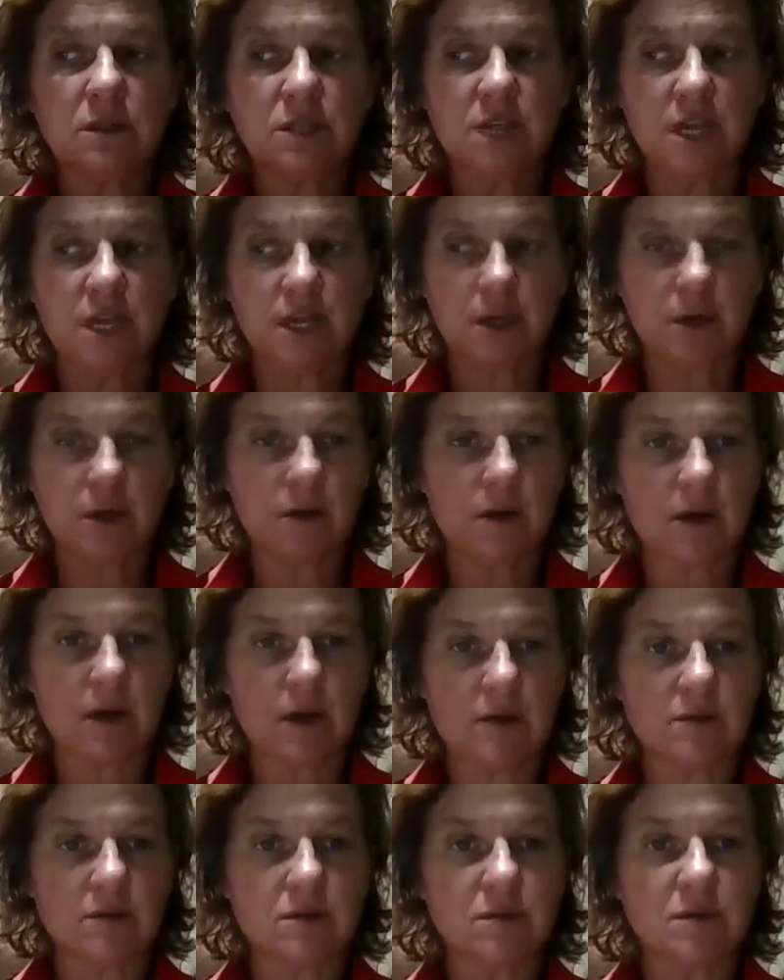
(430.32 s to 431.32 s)
check your
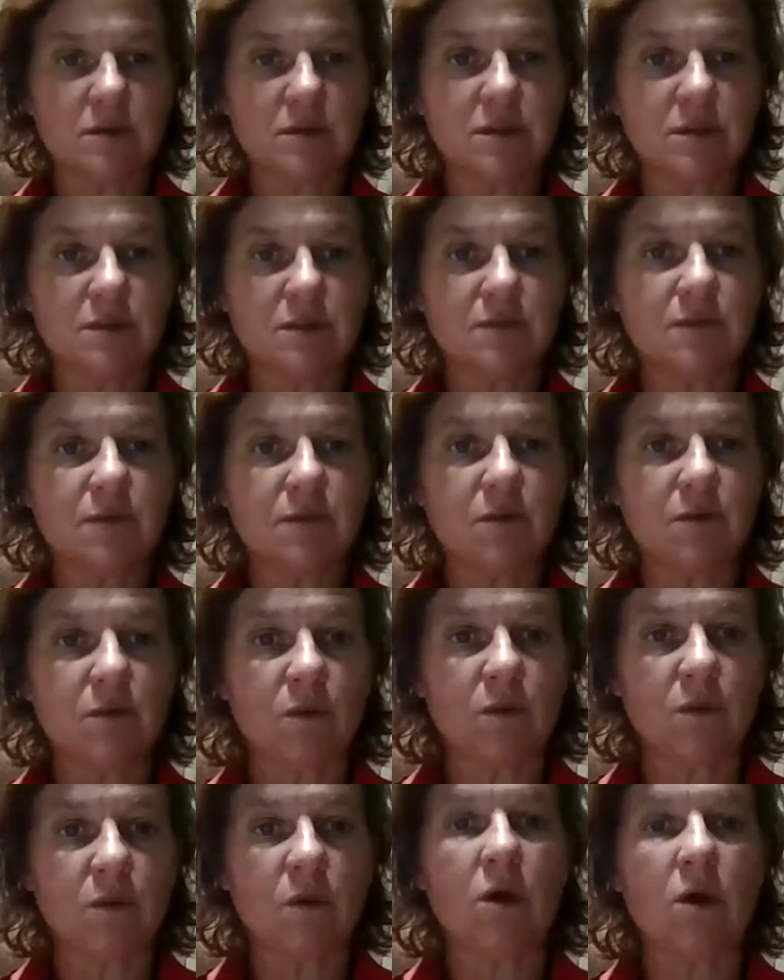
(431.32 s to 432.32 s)
announcements for
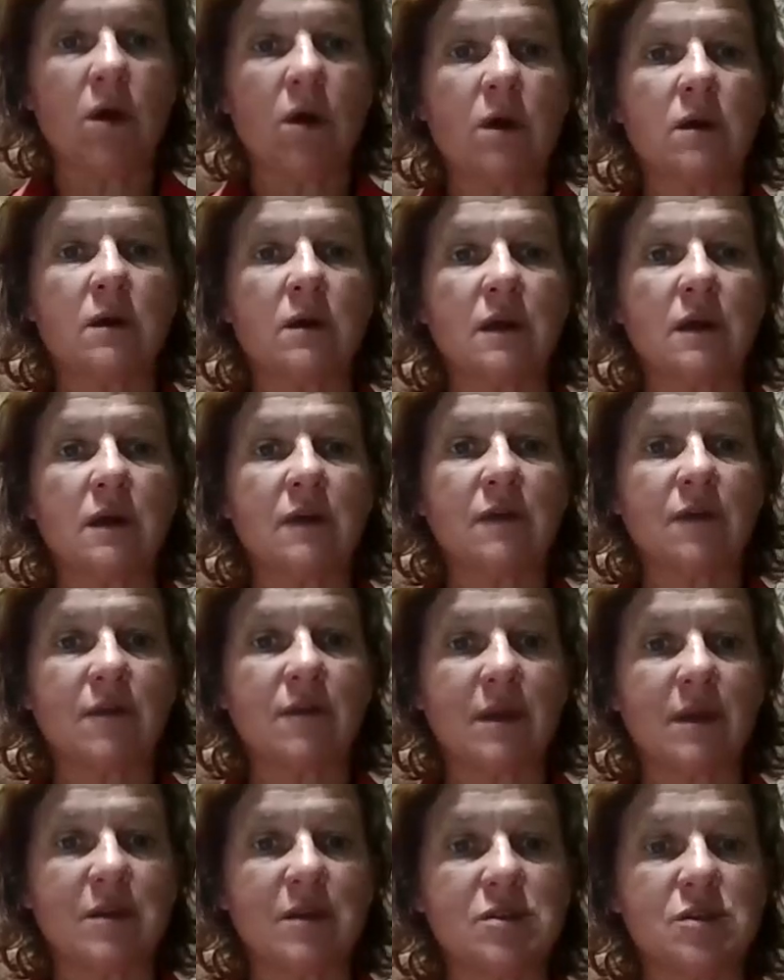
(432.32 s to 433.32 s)
more
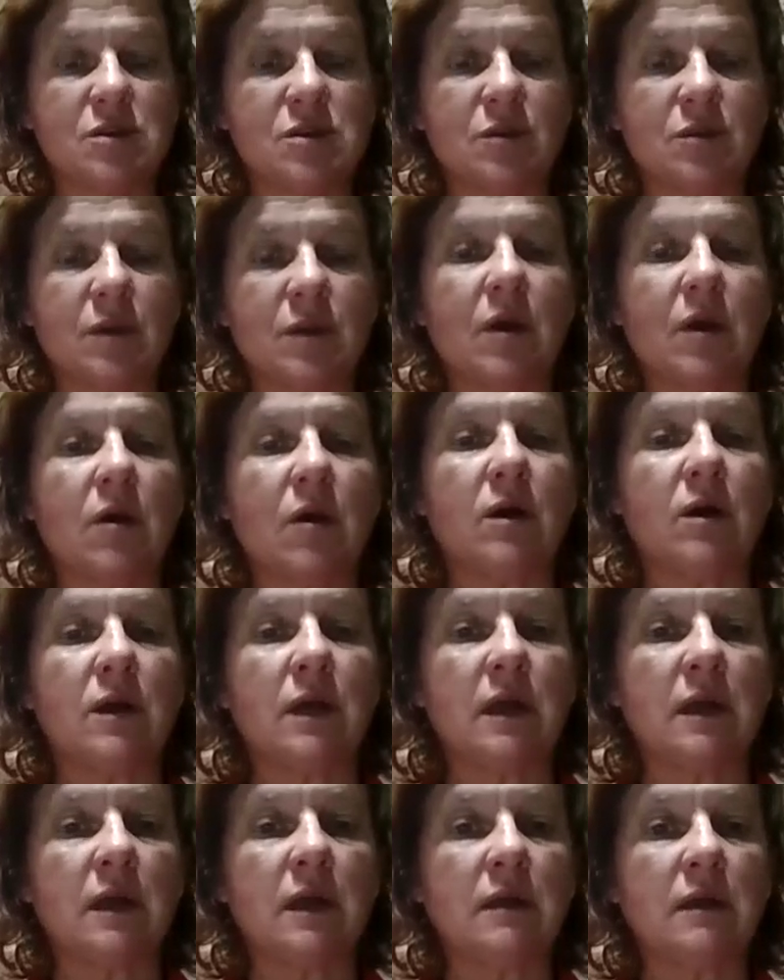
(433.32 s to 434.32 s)
information
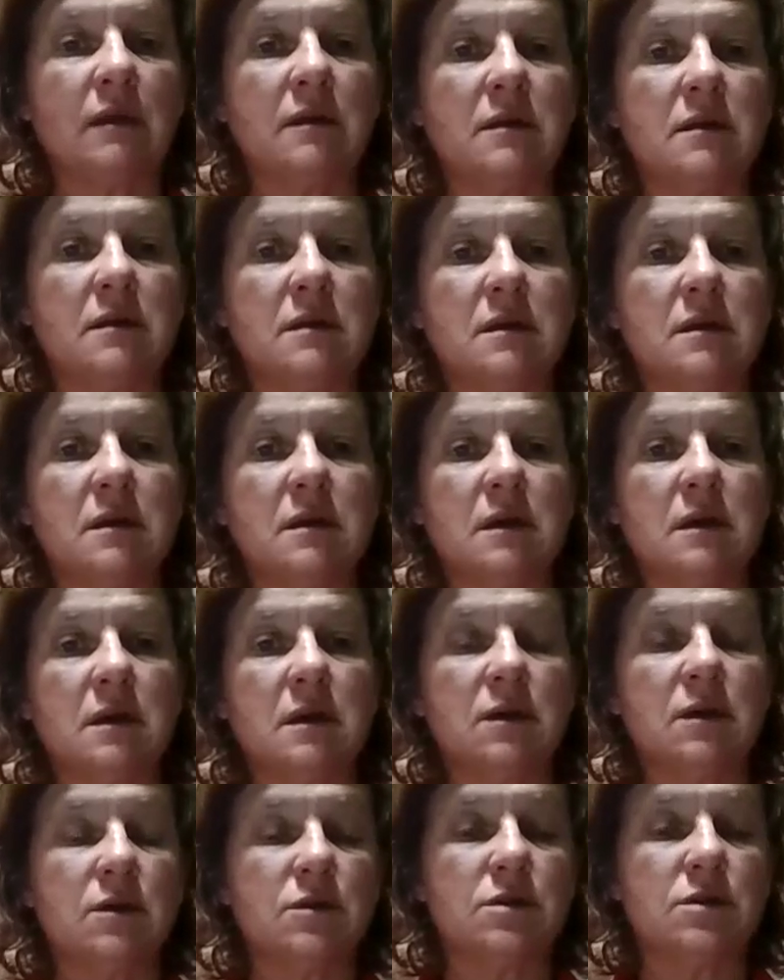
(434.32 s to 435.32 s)
regarding
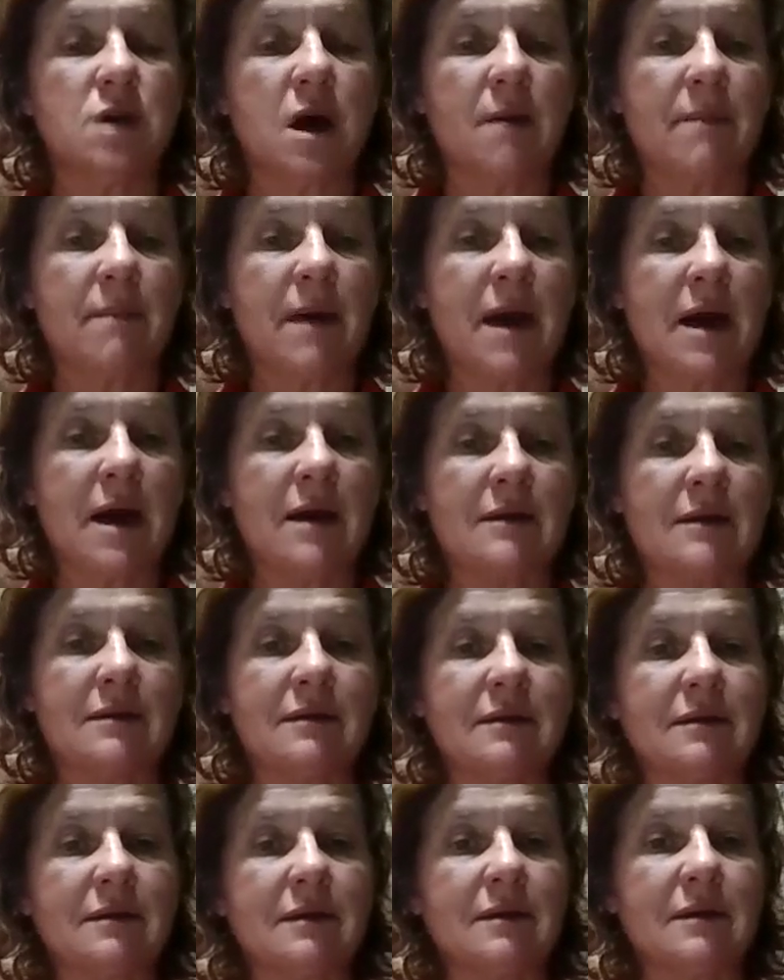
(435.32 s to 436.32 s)
your top hat
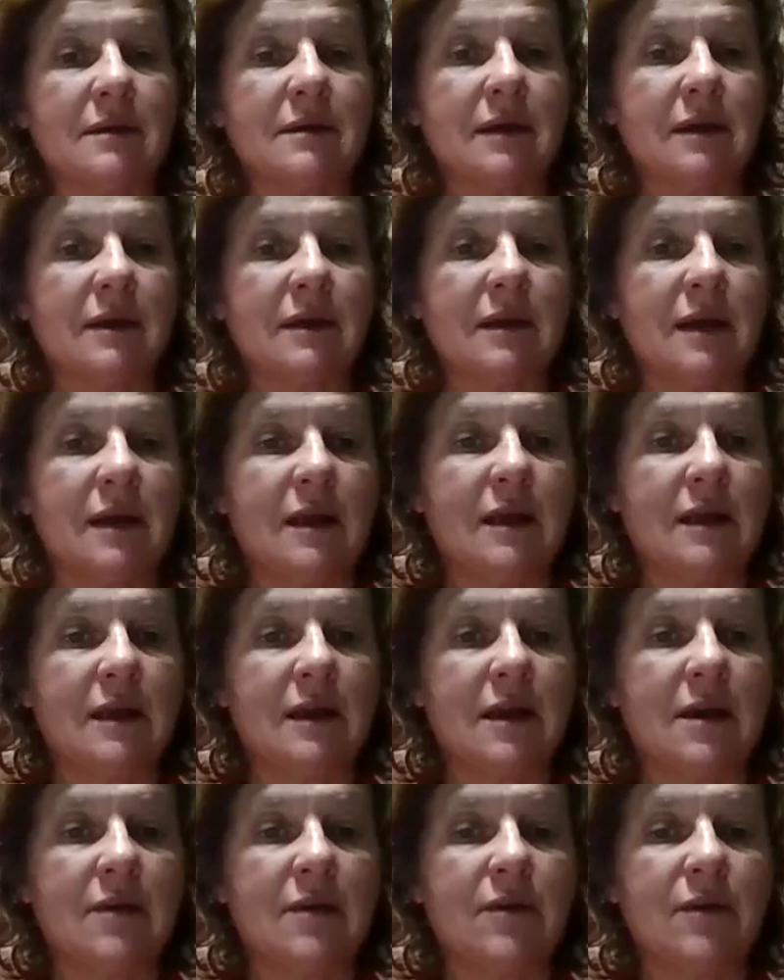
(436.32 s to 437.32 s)
and
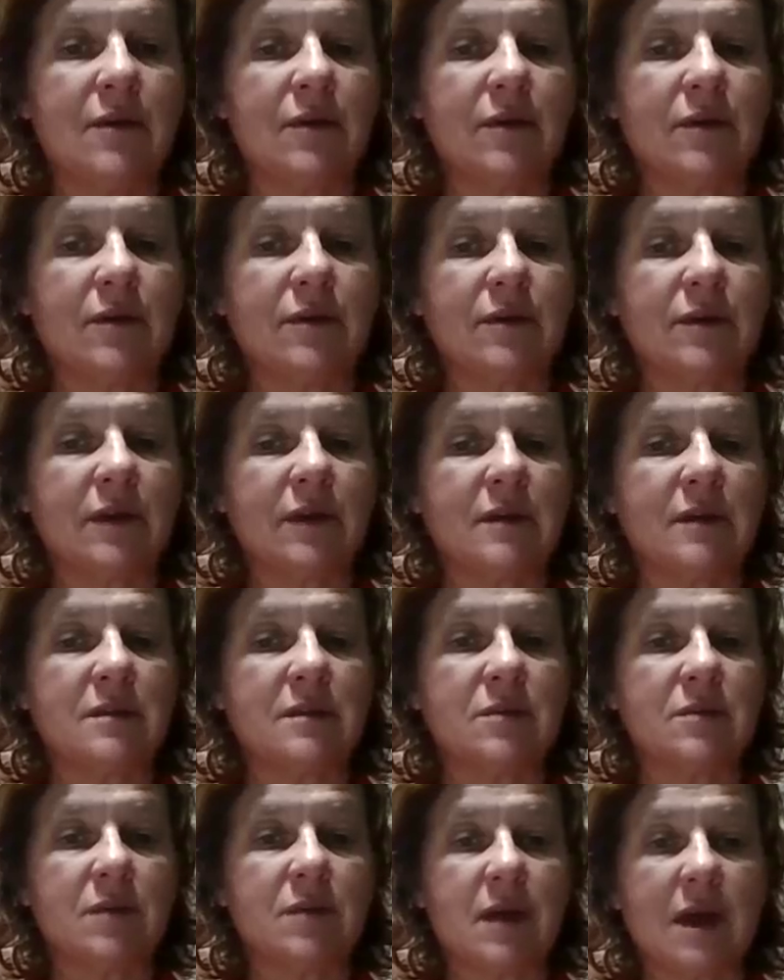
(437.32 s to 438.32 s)
any other
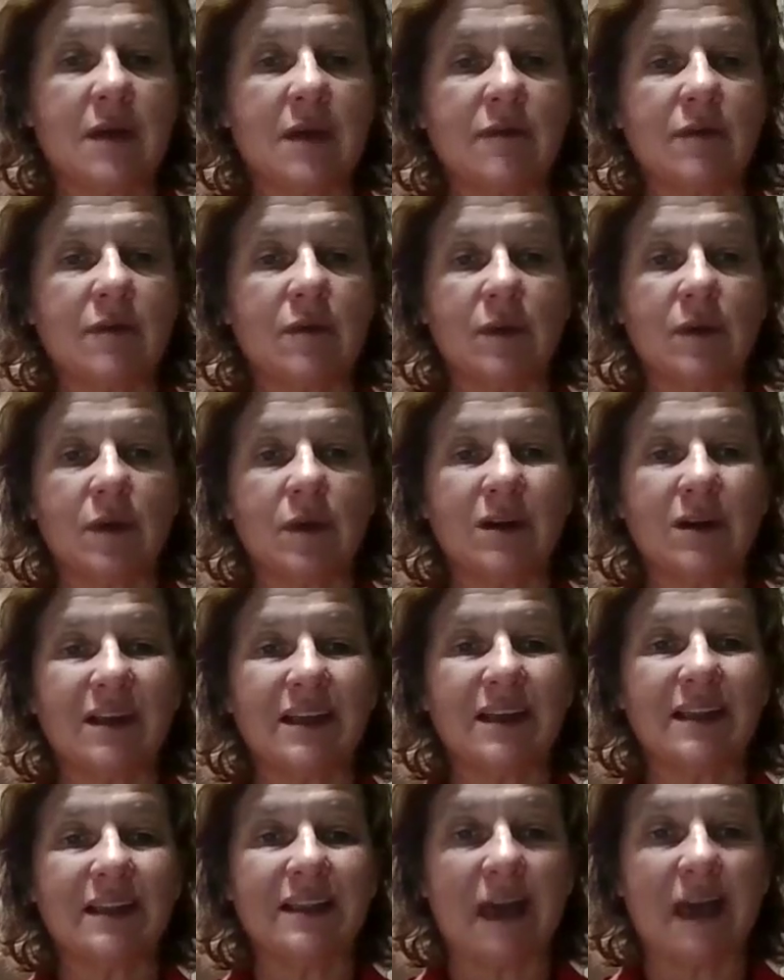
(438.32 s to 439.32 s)
things that we have going on
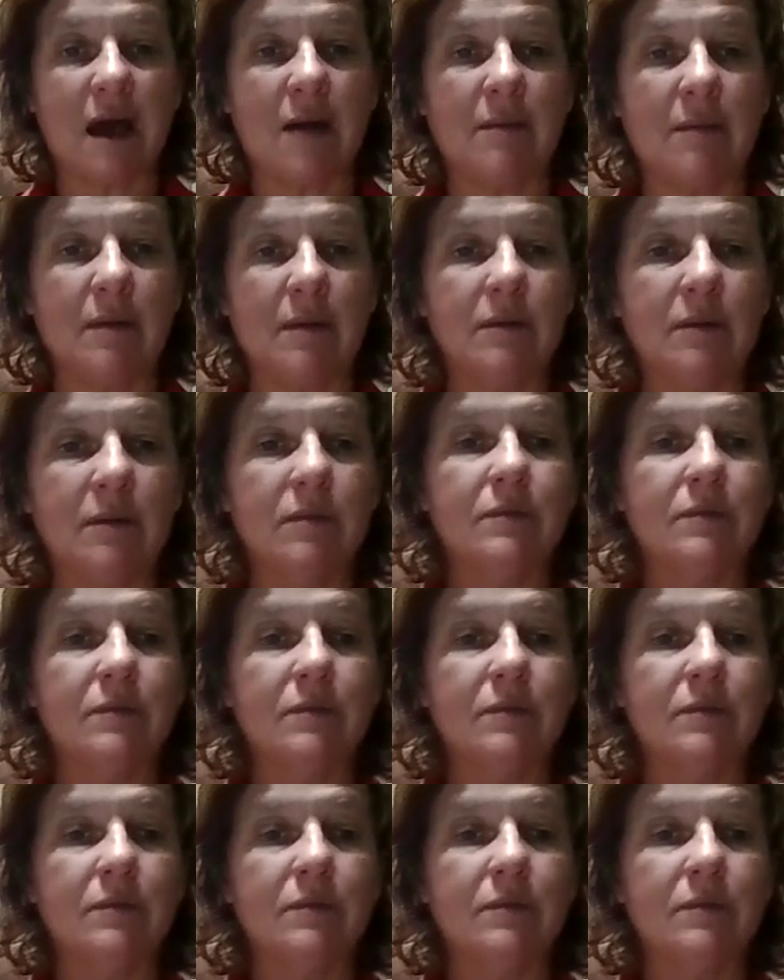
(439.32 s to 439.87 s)
in lab.